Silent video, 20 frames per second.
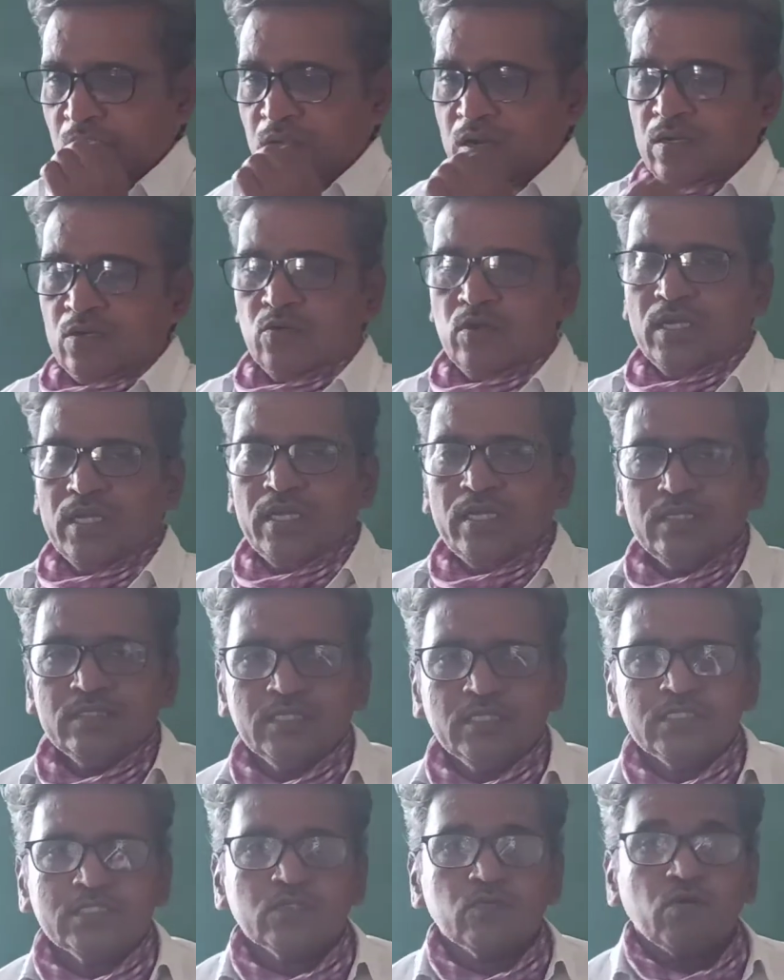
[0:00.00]
Today
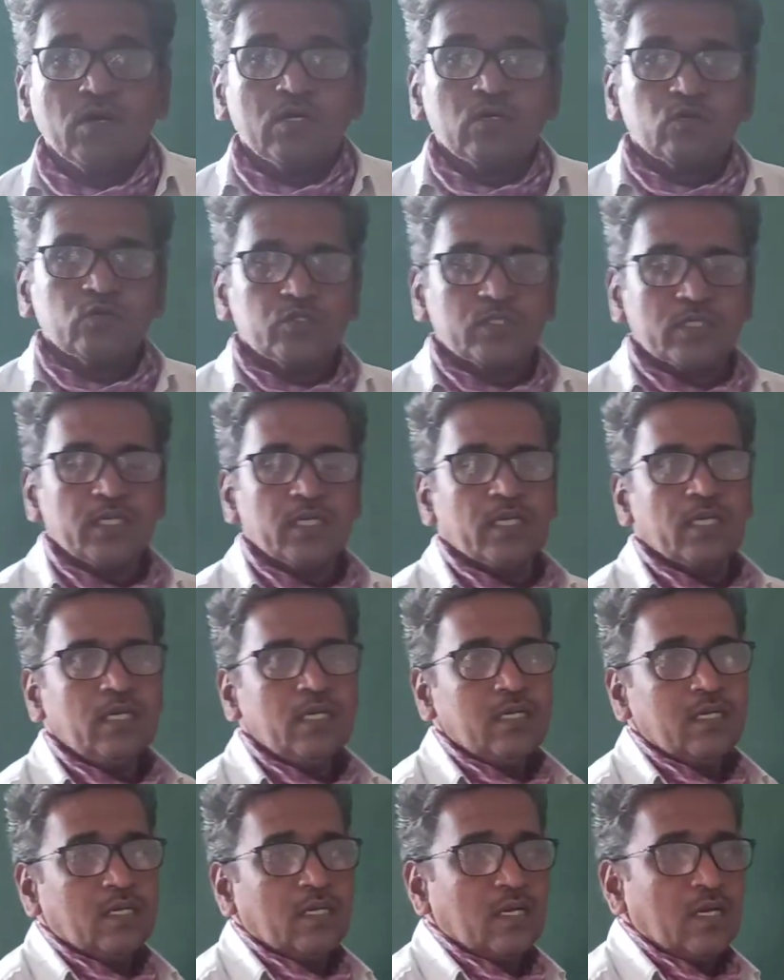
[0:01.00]
just you want to
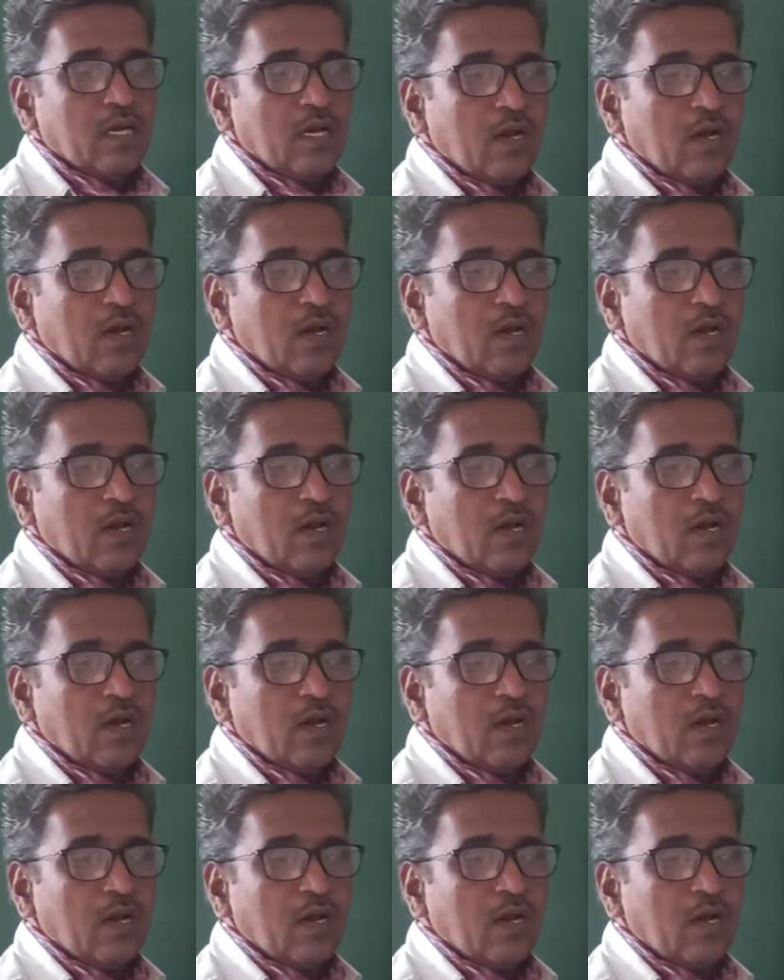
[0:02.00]
see